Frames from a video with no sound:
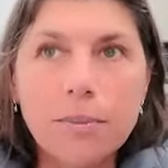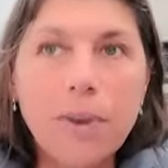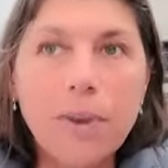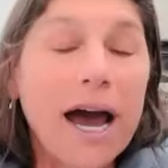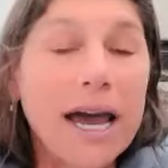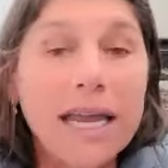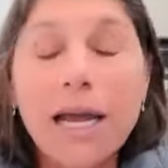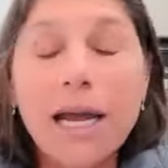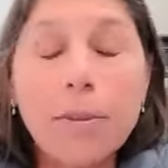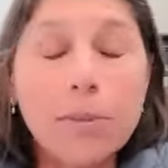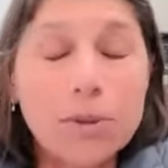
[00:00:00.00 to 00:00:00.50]

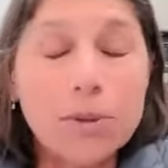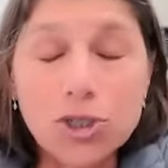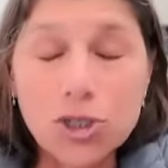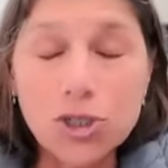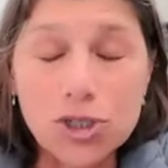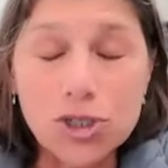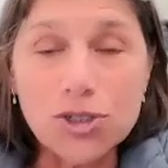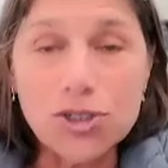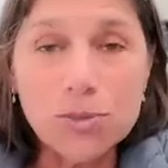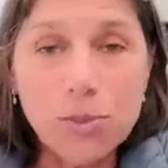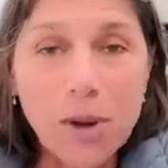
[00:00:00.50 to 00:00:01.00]
pineapple
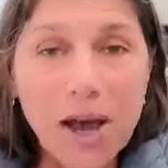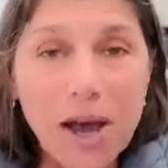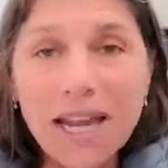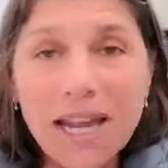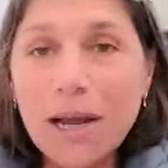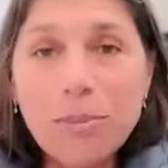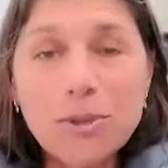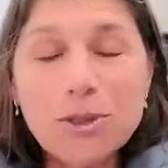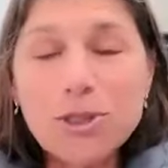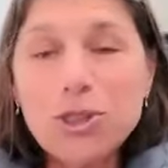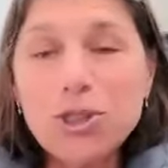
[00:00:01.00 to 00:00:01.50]
juice.
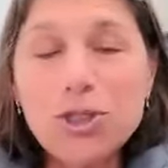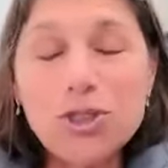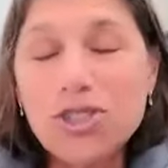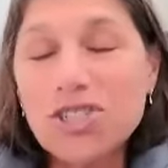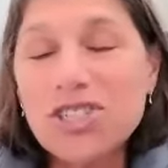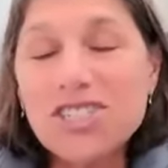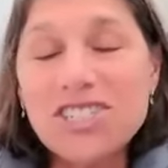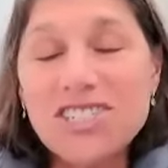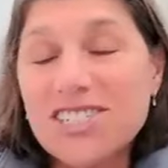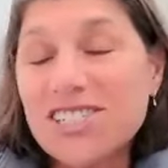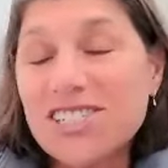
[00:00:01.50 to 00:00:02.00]
Pineapple juice
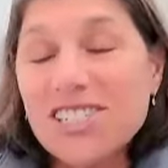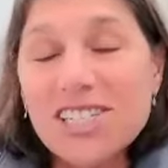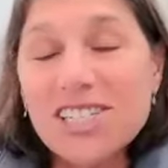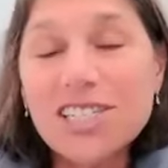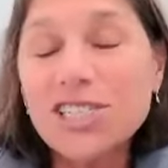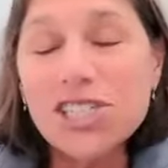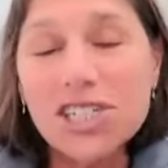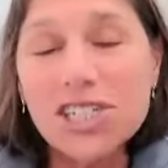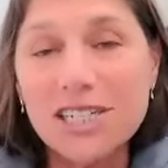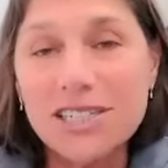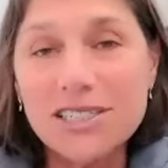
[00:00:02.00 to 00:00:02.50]
is
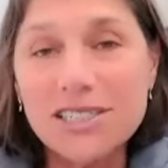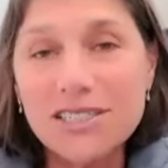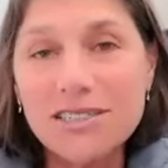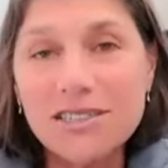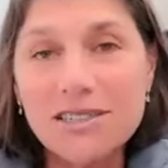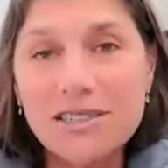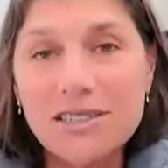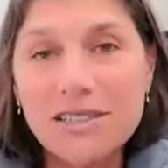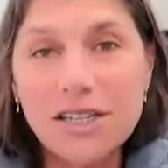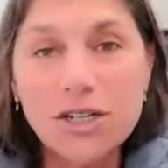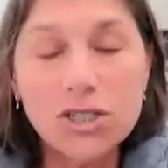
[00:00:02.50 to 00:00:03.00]
delicious
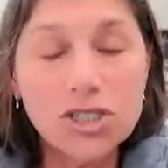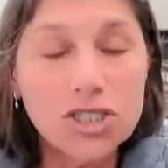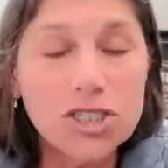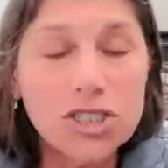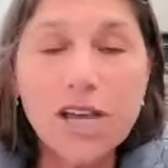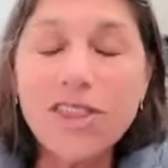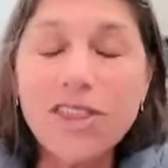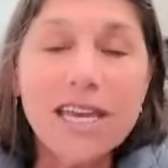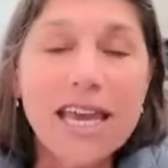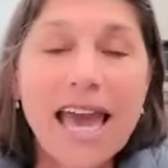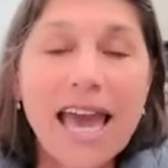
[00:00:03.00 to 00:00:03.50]
and there's
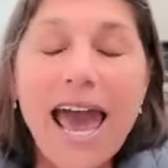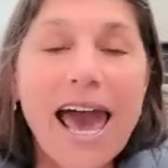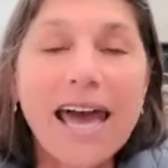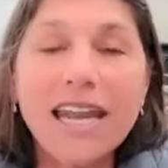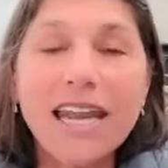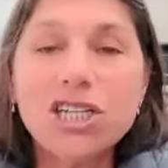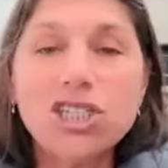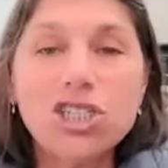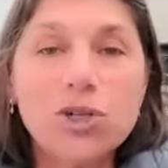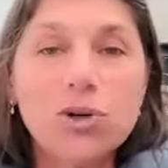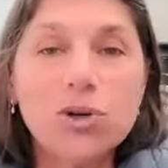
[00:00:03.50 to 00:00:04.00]
nothing
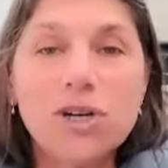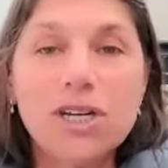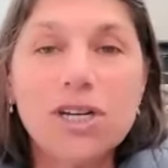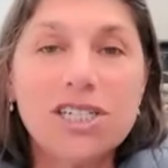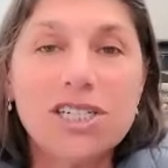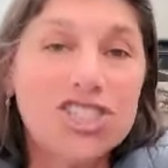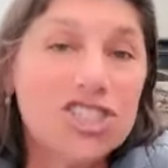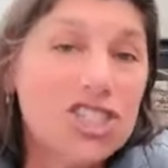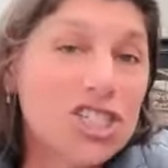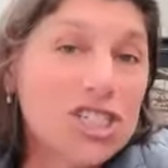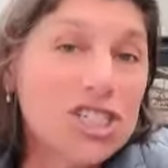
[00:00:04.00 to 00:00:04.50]
added to it.
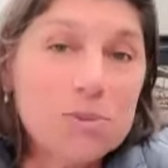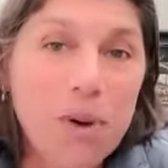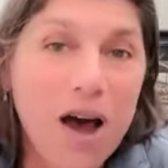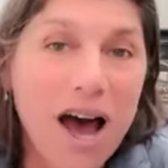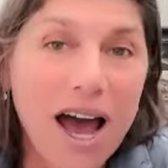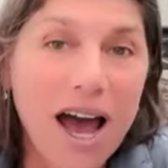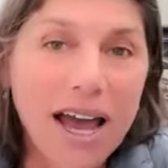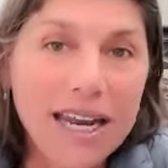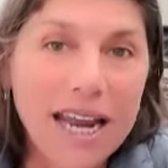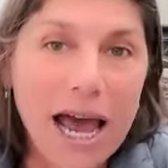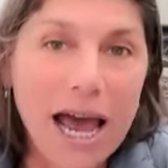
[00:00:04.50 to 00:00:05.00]
It's just
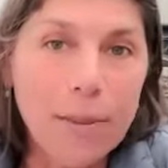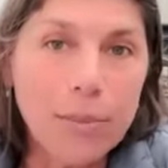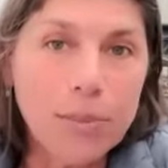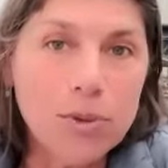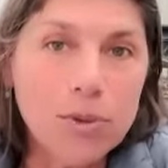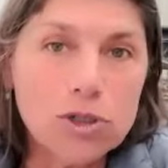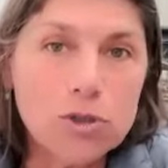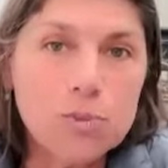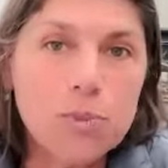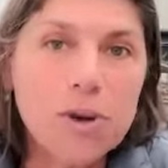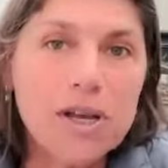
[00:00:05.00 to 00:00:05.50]

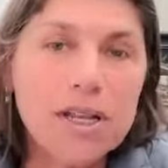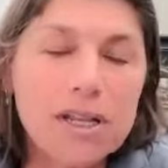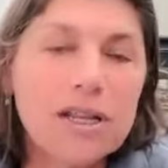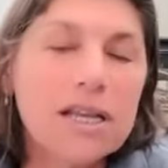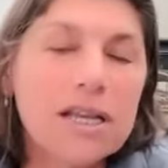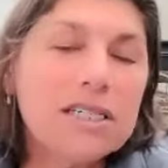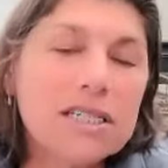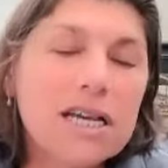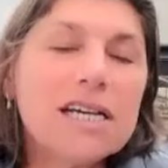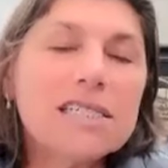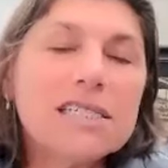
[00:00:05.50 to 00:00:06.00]
pineapples, but
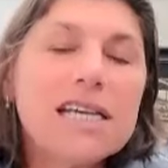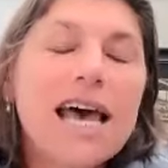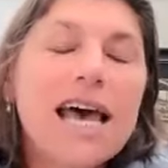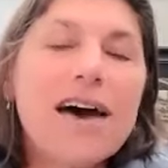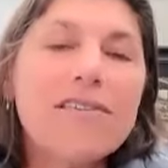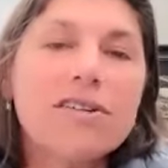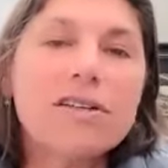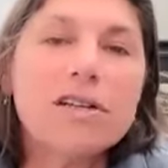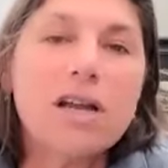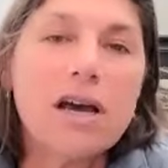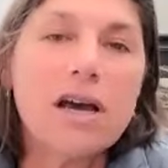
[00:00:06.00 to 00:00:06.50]
it does
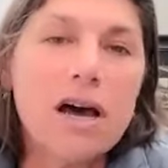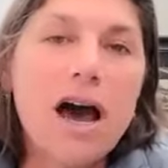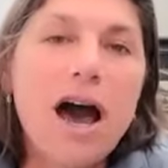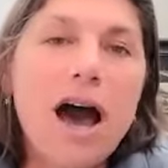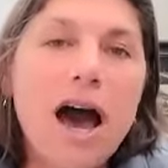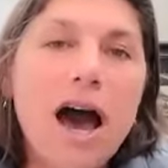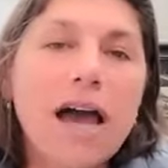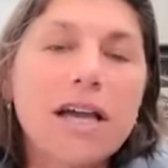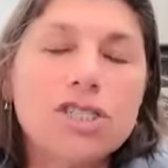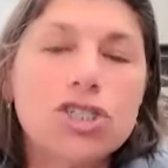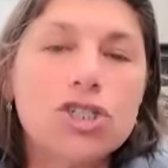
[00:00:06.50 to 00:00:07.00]
have a
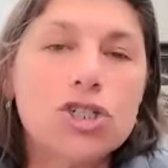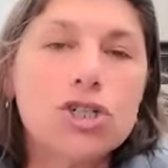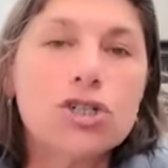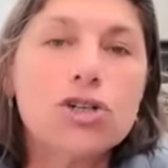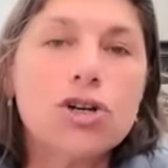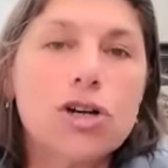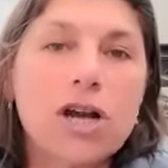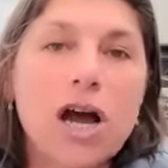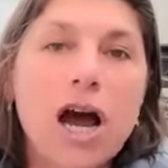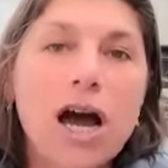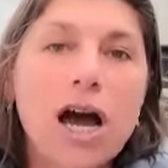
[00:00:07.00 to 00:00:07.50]
high
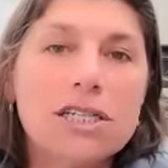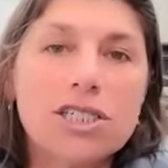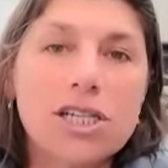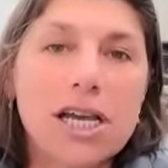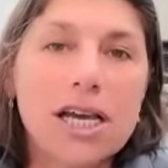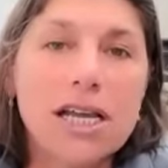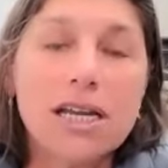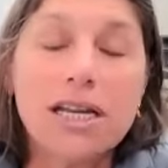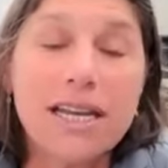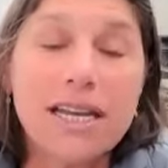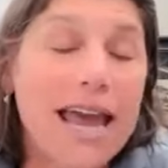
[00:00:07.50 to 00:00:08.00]
sugar
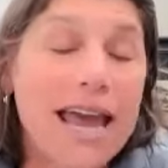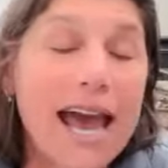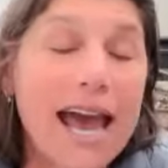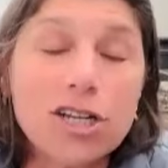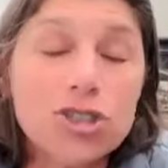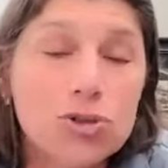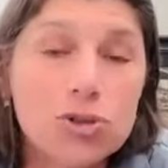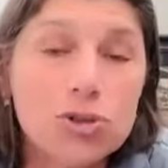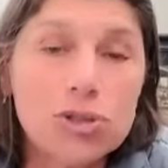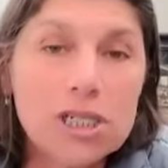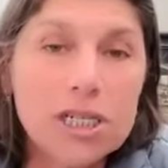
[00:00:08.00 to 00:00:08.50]
content
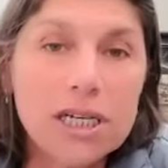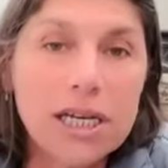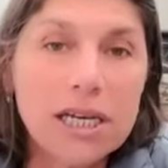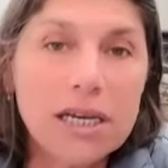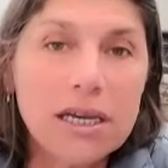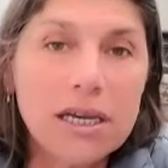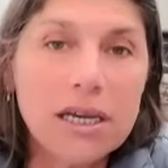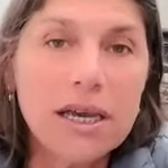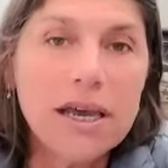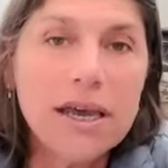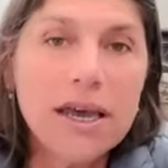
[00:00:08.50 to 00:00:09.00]

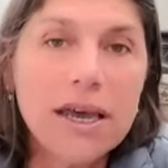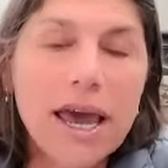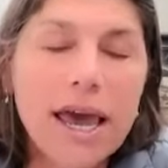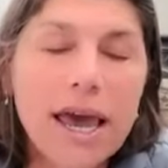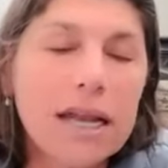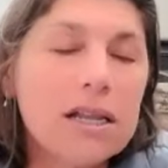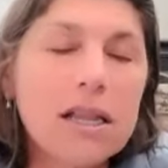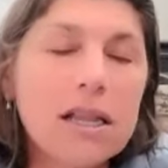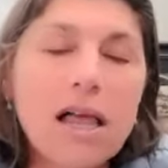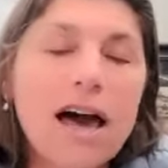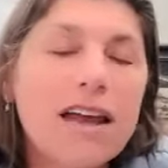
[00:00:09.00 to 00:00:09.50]
naturally.
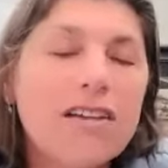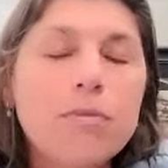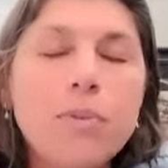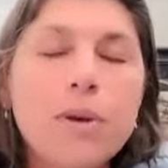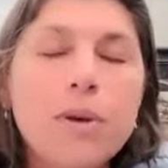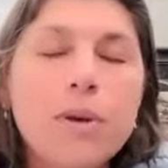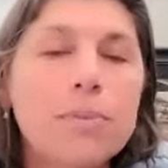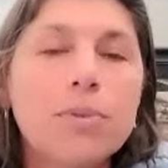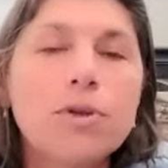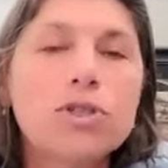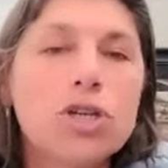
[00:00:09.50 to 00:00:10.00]
And a lot of
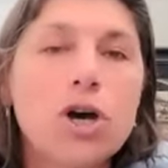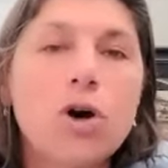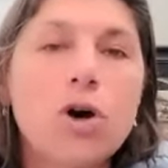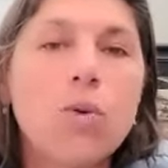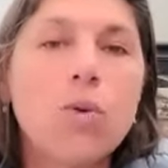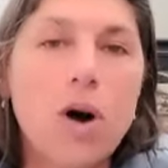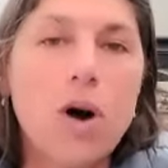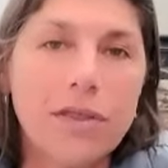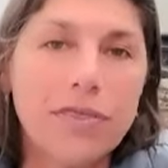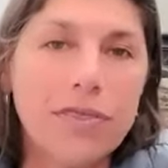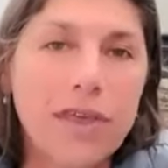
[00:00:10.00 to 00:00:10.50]
people don't
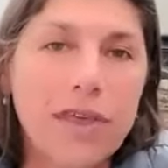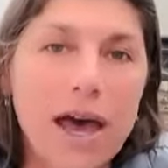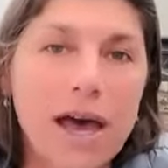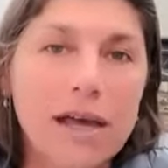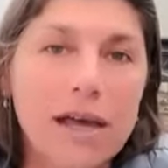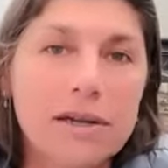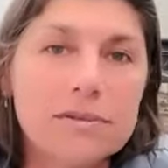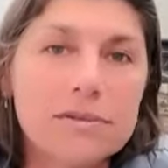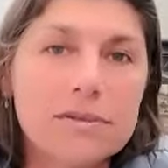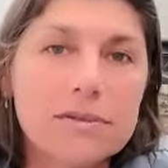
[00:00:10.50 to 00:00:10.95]
want that.